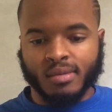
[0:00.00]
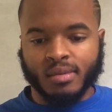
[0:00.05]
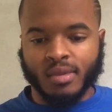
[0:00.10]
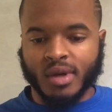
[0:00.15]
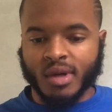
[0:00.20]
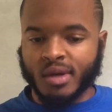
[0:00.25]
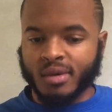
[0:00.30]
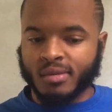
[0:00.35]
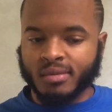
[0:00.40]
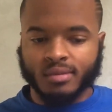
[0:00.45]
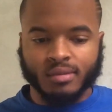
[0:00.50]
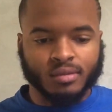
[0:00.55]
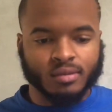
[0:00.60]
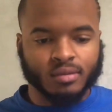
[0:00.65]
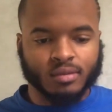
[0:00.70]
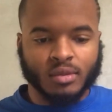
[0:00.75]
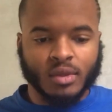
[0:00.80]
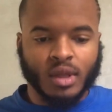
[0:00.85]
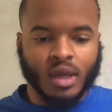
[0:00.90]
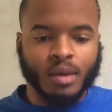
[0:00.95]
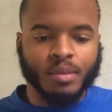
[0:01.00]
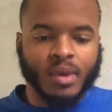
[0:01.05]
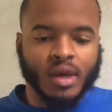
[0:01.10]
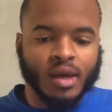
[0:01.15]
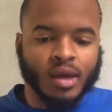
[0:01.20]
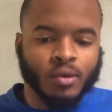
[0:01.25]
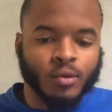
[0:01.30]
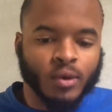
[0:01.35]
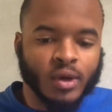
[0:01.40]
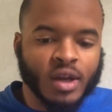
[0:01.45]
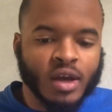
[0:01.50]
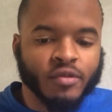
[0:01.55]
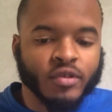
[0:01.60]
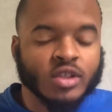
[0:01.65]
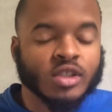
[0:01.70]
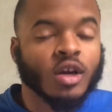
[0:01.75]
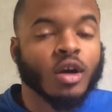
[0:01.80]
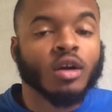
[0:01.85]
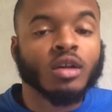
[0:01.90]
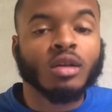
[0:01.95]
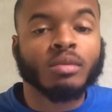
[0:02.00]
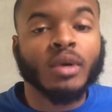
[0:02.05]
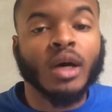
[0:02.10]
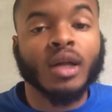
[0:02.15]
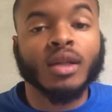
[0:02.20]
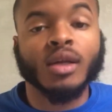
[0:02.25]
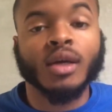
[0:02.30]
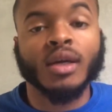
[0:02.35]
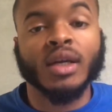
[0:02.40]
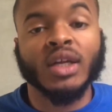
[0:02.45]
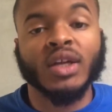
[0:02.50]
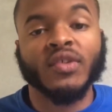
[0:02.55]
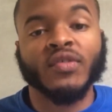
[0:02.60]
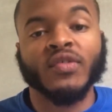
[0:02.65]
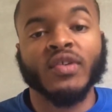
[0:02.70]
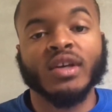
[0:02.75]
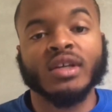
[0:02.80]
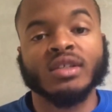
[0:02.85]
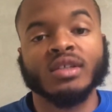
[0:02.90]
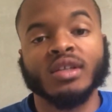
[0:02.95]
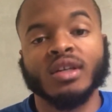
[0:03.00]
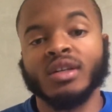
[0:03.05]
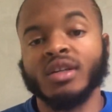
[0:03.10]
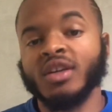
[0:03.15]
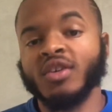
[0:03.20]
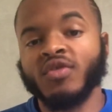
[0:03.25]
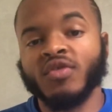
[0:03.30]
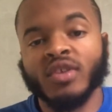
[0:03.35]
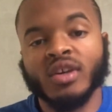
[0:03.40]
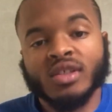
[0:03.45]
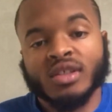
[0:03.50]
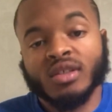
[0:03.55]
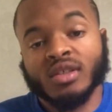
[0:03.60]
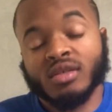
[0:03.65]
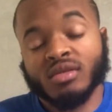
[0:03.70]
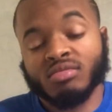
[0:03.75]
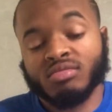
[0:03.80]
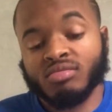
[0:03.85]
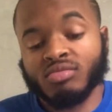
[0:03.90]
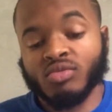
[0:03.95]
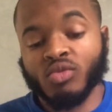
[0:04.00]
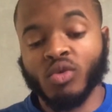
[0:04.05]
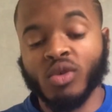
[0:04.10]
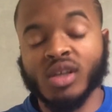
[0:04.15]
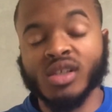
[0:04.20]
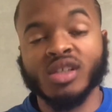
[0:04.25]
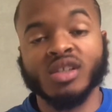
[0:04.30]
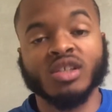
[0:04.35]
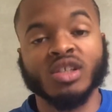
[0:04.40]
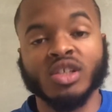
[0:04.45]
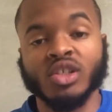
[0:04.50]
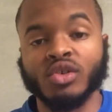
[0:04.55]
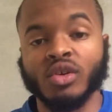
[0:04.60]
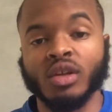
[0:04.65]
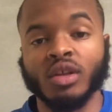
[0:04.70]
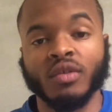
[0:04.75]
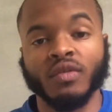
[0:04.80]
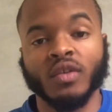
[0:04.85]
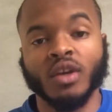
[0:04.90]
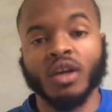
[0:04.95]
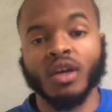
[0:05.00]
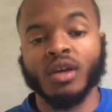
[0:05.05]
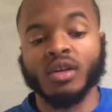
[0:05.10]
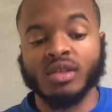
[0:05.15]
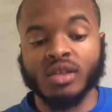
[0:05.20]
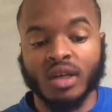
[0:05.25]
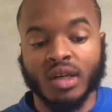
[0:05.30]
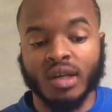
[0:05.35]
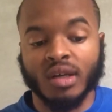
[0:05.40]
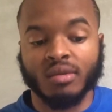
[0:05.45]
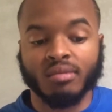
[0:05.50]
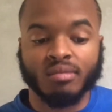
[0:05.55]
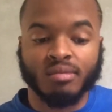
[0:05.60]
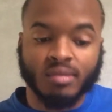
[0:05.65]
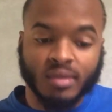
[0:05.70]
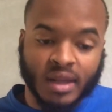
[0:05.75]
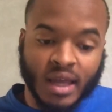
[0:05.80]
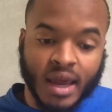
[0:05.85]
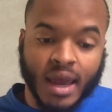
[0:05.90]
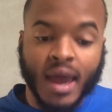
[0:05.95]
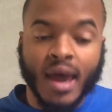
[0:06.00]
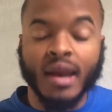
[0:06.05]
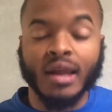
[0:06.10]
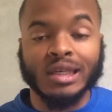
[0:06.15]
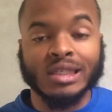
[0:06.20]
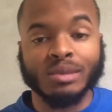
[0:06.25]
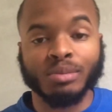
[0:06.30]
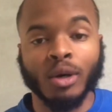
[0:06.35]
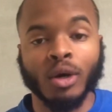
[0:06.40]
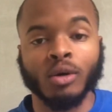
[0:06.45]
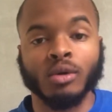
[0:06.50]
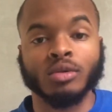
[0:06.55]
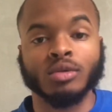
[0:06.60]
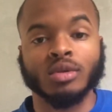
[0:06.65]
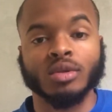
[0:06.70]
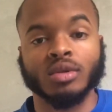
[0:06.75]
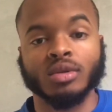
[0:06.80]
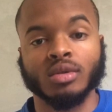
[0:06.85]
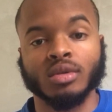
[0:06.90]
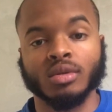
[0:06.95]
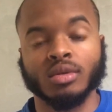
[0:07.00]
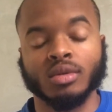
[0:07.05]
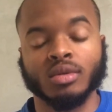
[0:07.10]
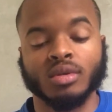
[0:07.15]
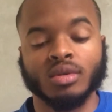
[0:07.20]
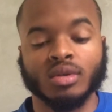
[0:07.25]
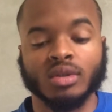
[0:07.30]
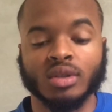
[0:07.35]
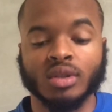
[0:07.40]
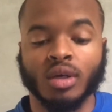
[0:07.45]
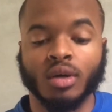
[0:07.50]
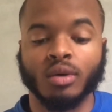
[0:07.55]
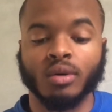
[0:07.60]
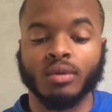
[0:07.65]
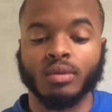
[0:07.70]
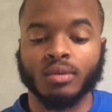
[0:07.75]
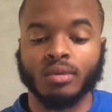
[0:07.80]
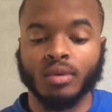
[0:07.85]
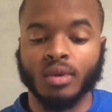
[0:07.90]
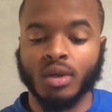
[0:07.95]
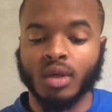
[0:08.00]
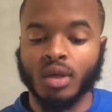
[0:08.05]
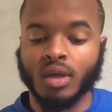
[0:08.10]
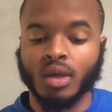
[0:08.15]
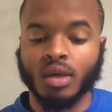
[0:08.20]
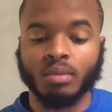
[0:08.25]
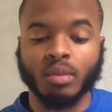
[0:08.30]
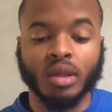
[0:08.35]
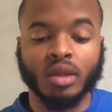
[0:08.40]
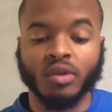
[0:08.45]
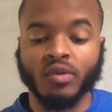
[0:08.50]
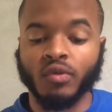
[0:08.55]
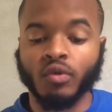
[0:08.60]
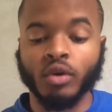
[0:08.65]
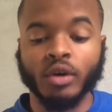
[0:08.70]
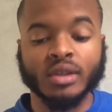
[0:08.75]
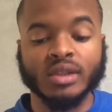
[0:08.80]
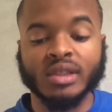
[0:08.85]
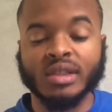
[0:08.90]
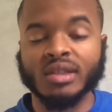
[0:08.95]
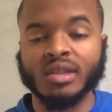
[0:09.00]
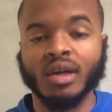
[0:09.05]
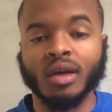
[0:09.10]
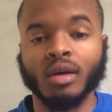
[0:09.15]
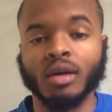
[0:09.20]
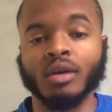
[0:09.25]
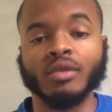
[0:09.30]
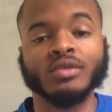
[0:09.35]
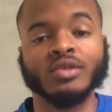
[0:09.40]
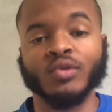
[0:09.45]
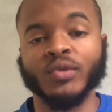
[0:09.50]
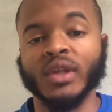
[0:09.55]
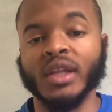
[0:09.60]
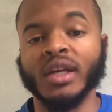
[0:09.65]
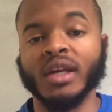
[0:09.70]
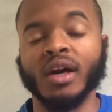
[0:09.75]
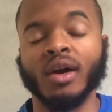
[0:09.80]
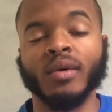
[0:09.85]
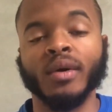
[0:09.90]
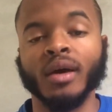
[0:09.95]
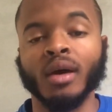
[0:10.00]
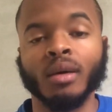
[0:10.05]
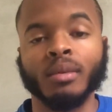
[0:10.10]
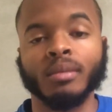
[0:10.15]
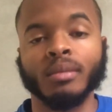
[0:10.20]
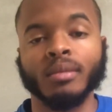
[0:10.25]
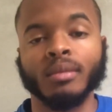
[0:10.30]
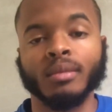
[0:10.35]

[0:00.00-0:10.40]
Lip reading: But I mean, we never talked about their defense. Their defense wasn't a strength of theirs, and they got exposed. So, but the 14 turnovers really don't help.